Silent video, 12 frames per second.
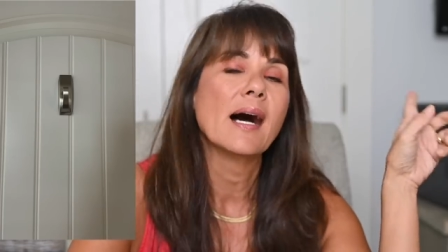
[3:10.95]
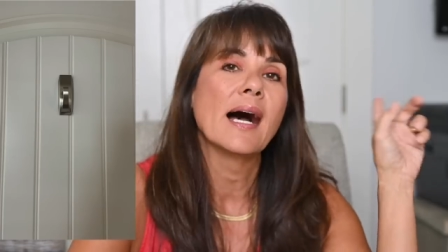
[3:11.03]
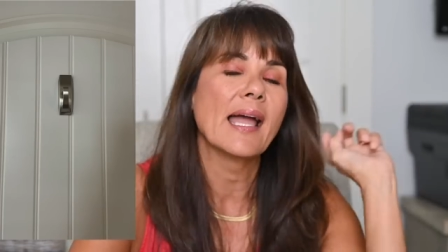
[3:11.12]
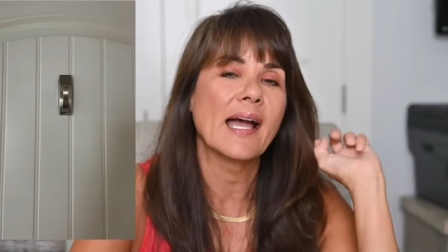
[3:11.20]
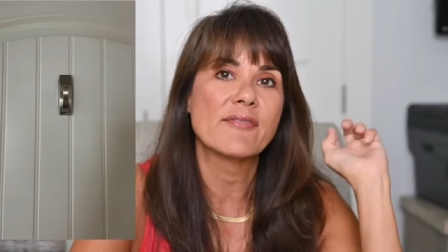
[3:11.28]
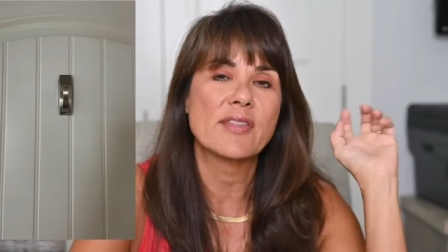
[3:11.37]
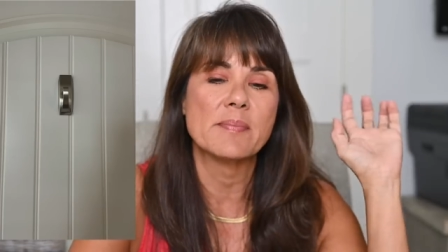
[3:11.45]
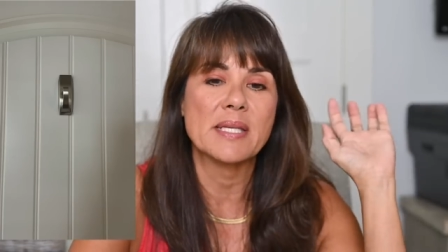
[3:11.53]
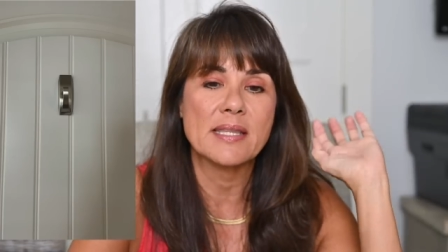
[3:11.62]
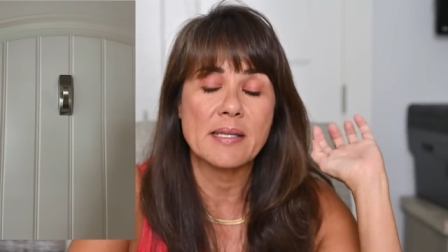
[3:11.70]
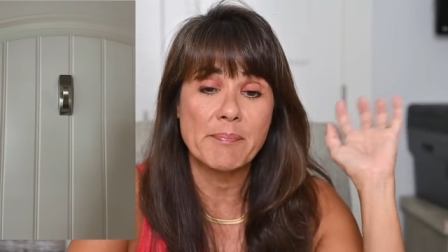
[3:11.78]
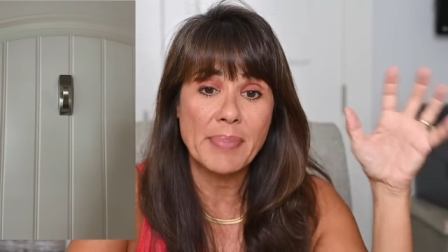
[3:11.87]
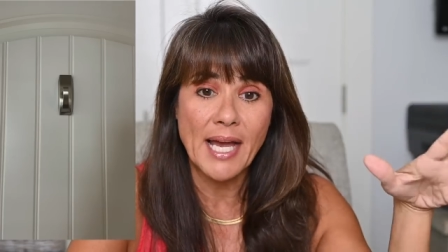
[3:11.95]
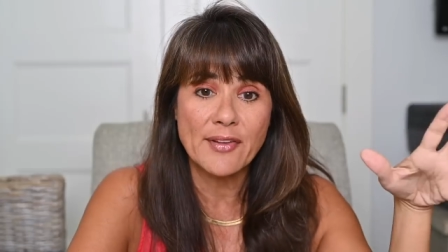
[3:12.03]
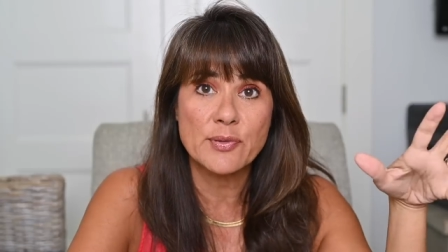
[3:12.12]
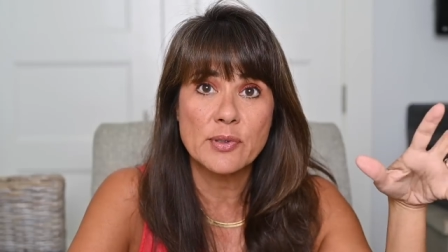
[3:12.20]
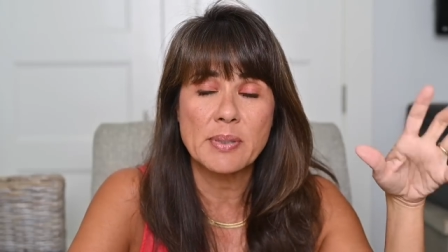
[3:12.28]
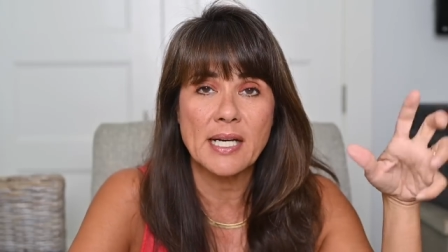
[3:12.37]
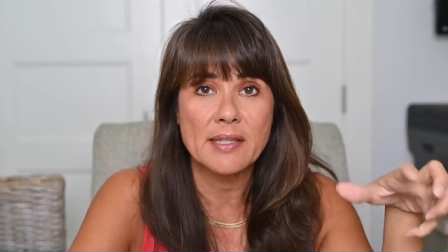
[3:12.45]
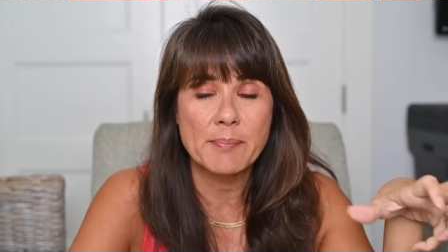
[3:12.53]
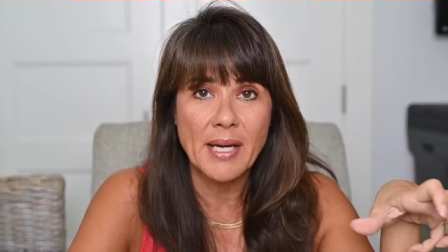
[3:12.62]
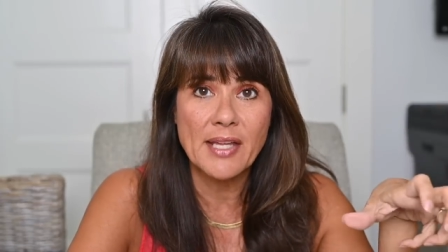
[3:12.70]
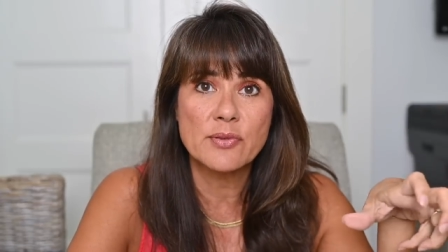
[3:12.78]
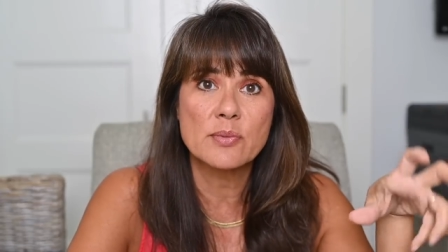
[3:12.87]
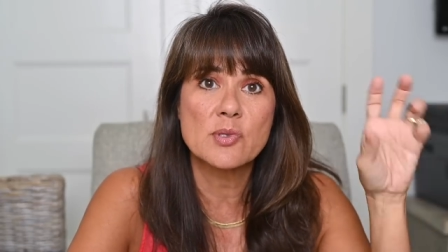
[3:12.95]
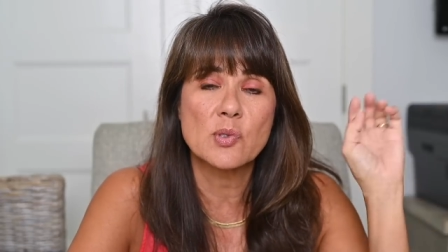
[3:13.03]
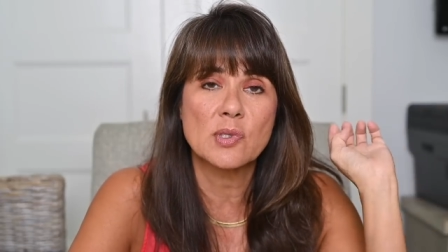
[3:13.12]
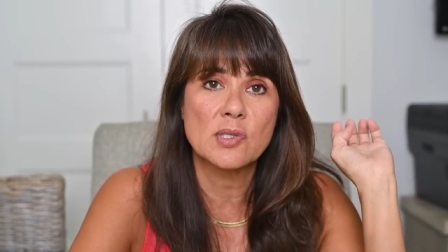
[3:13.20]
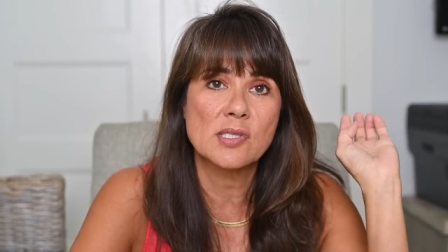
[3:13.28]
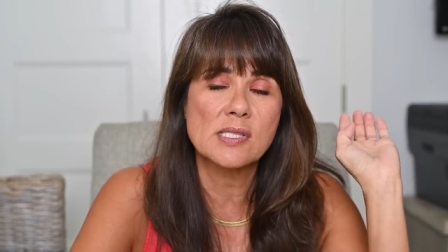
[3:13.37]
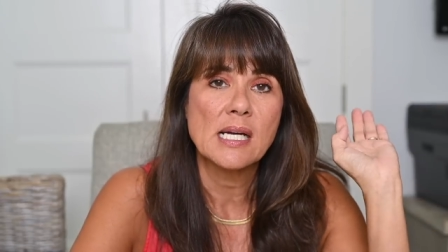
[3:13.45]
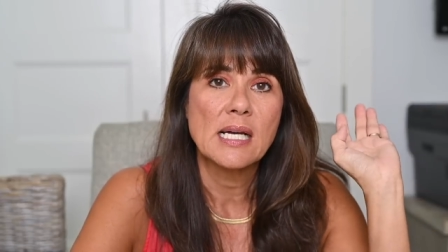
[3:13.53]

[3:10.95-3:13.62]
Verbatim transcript: I have them in the bathroom, behind the bathroom doors.